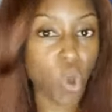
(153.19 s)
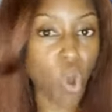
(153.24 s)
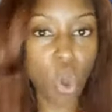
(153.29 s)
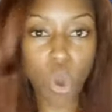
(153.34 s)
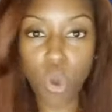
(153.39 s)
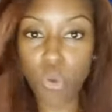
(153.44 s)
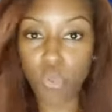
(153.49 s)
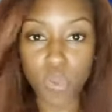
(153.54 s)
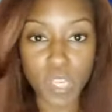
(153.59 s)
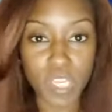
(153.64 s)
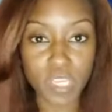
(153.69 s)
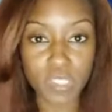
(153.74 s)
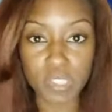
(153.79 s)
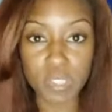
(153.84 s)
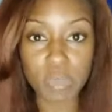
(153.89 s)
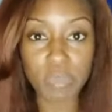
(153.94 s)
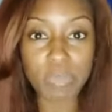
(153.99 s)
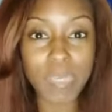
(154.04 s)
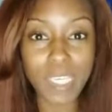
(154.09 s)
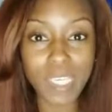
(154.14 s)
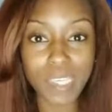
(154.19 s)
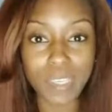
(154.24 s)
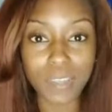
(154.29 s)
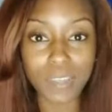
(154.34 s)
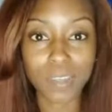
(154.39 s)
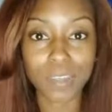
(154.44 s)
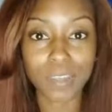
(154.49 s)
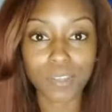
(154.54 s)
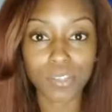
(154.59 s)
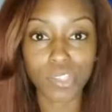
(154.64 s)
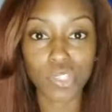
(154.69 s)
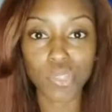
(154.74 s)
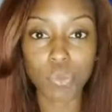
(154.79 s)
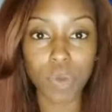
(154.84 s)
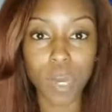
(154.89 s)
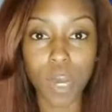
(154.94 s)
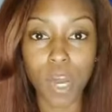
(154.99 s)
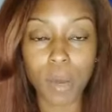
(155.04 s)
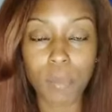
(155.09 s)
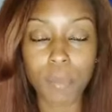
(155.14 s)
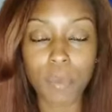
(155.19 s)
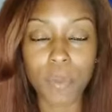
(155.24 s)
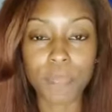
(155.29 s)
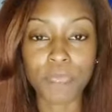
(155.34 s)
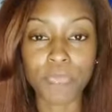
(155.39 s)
always pick you up,